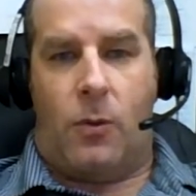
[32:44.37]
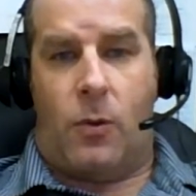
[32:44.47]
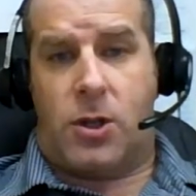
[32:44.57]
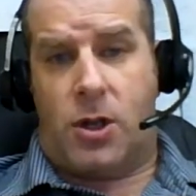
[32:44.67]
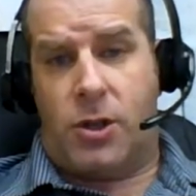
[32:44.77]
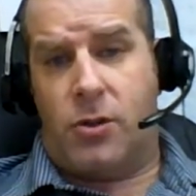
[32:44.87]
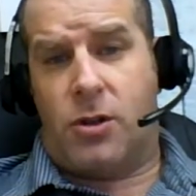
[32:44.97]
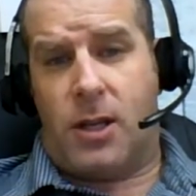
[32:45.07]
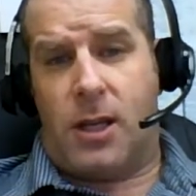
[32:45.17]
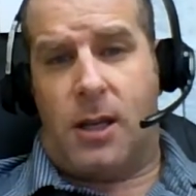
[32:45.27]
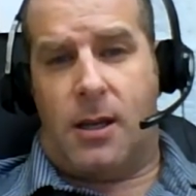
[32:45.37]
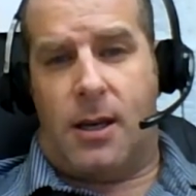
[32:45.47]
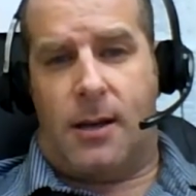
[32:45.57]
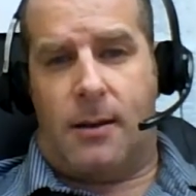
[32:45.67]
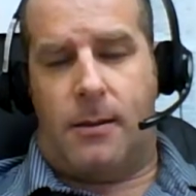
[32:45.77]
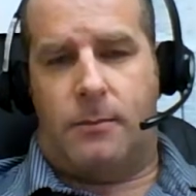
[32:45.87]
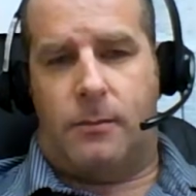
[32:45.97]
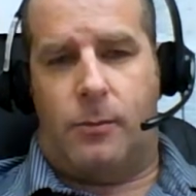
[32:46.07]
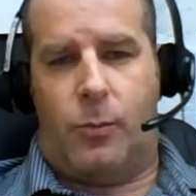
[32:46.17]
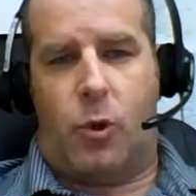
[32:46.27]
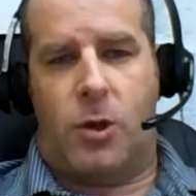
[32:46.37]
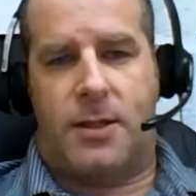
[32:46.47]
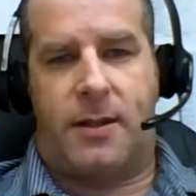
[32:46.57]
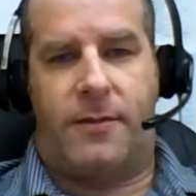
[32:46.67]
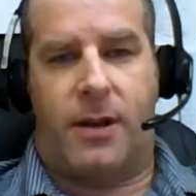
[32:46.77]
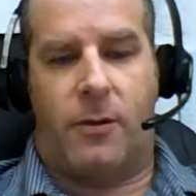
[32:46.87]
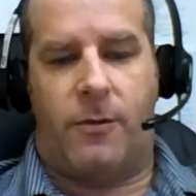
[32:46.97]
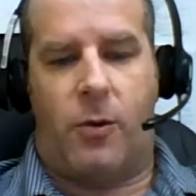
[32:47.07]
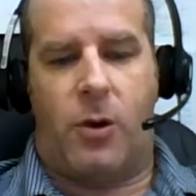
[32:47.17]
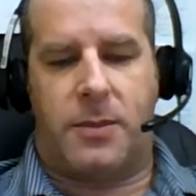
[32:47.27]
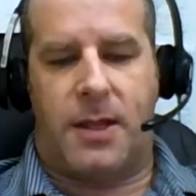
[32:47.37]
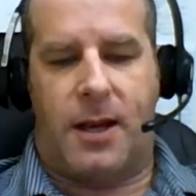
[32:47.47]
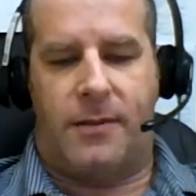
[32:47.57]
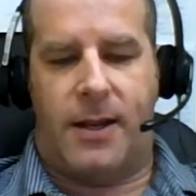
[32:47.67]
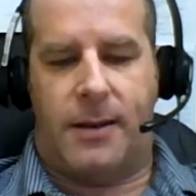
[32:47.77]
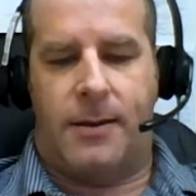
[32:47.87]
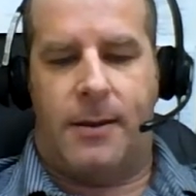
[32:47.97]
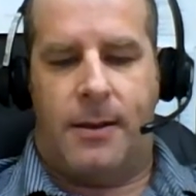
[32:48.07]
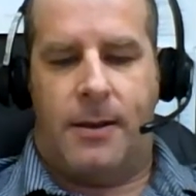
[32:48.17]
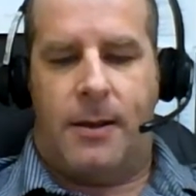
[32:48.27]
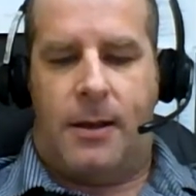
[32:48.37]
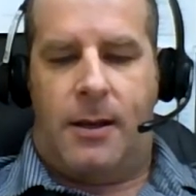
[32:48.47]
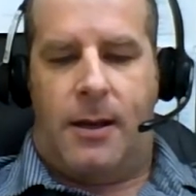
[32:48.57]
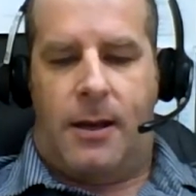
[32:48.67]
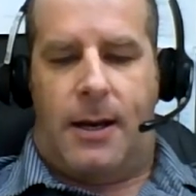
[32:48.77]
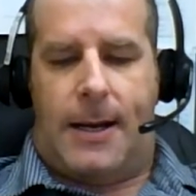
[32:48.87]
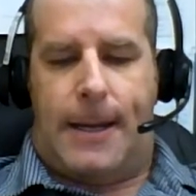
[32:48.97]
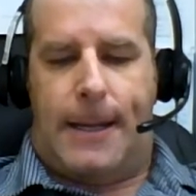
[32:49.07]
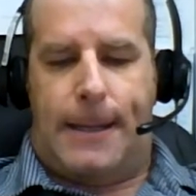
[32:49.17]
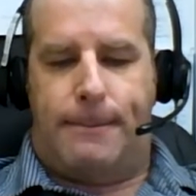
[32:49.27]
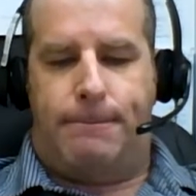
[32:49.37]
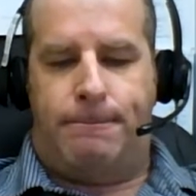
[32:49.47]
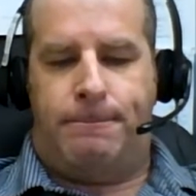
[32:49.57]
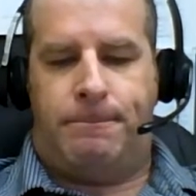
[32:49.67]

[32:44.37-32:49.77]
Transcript: which are usually more severe forms of it. Um,